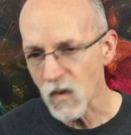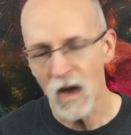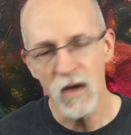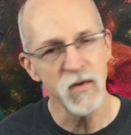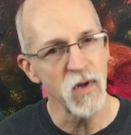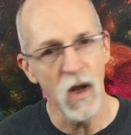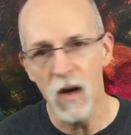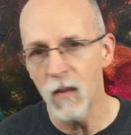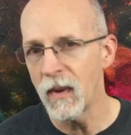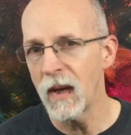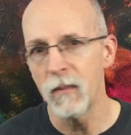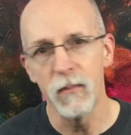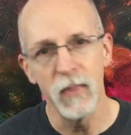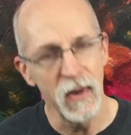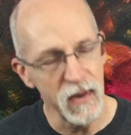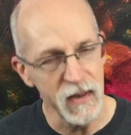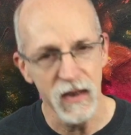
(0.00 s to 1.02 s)
It's all about
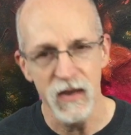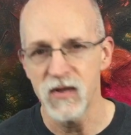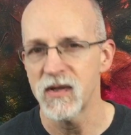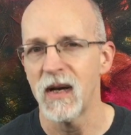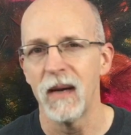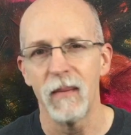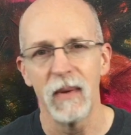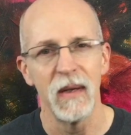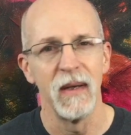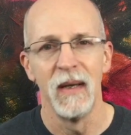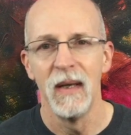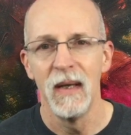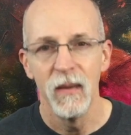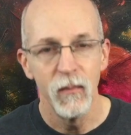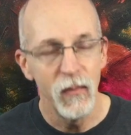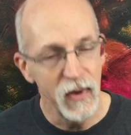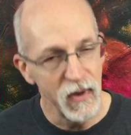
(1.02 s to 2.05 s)
building excitement,
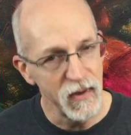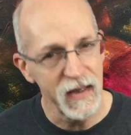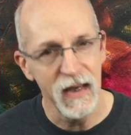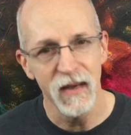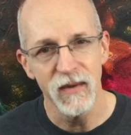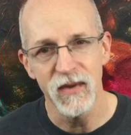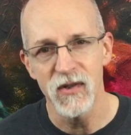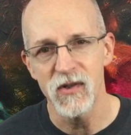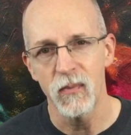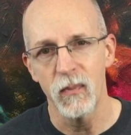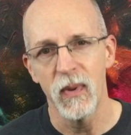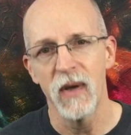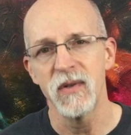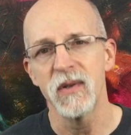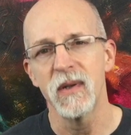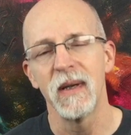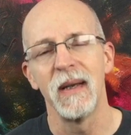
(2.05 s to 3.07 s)
building
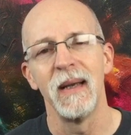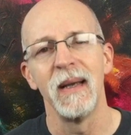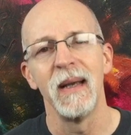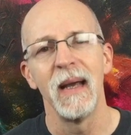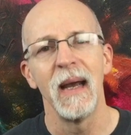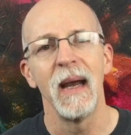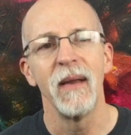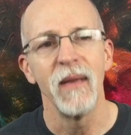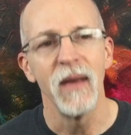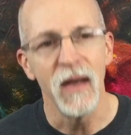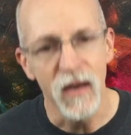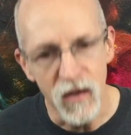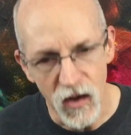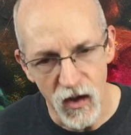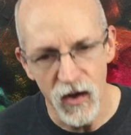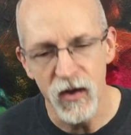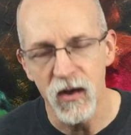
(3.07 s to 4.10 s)
anticipation, and
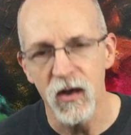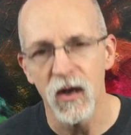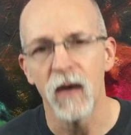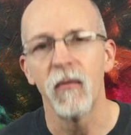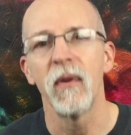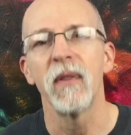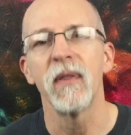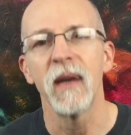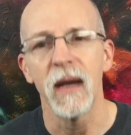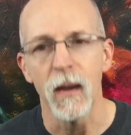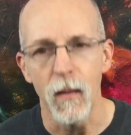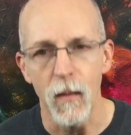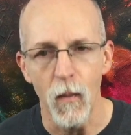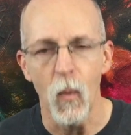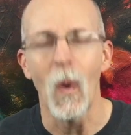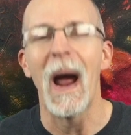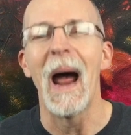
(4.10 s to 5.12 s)
then uncover the thing and
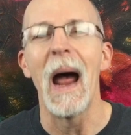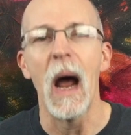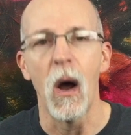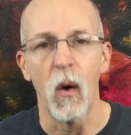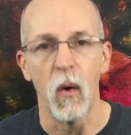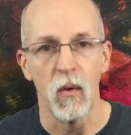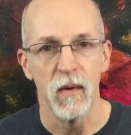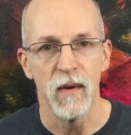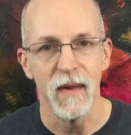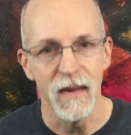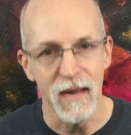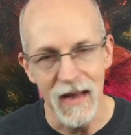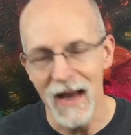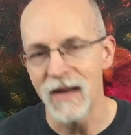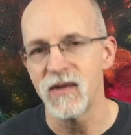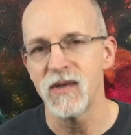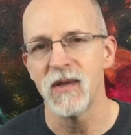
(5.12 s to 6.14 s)
wow,
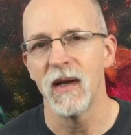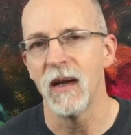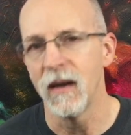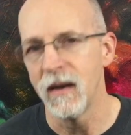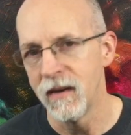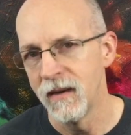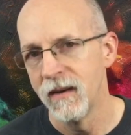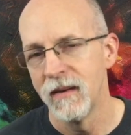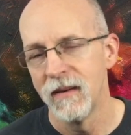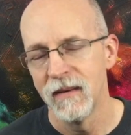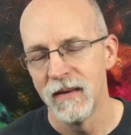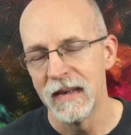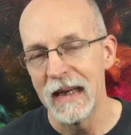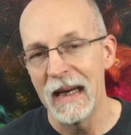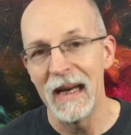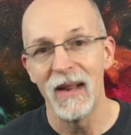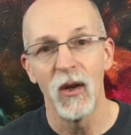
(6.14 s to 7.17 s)
that's it.
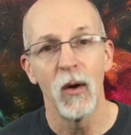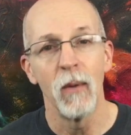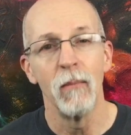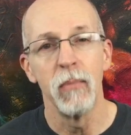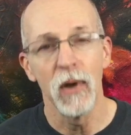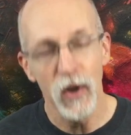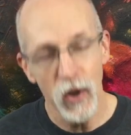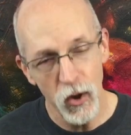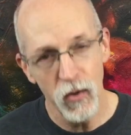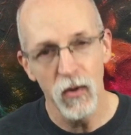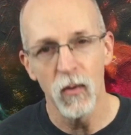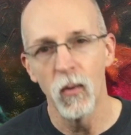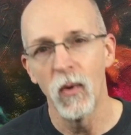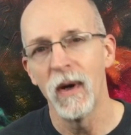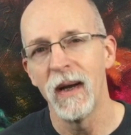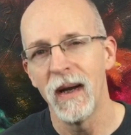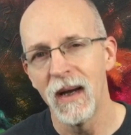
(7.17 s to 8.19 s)
And they're blown
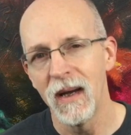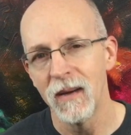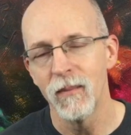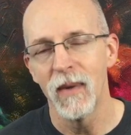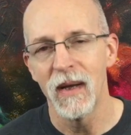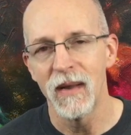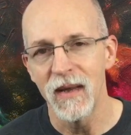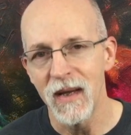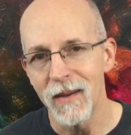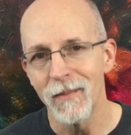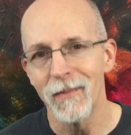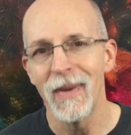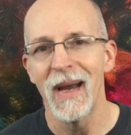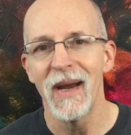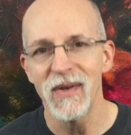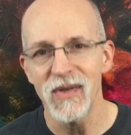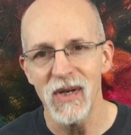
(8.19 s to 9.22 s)
away by the
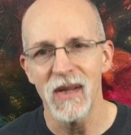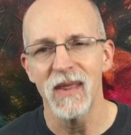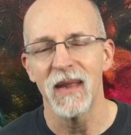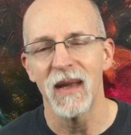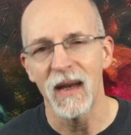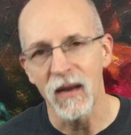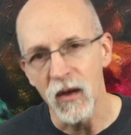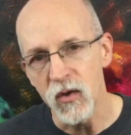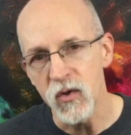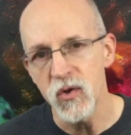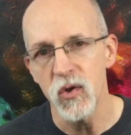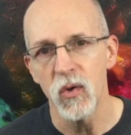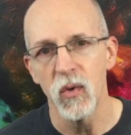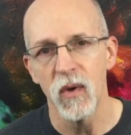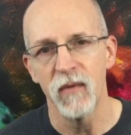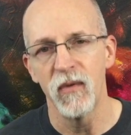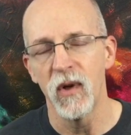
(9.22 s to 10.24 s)
amazing thing that
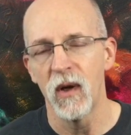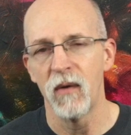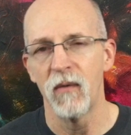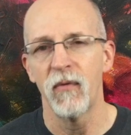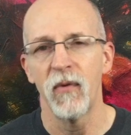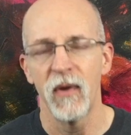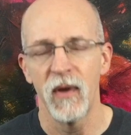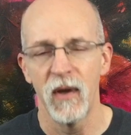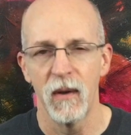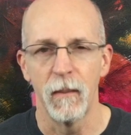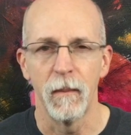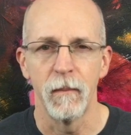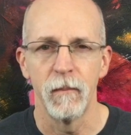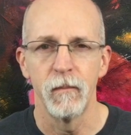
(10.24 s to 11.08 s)
you have done for them.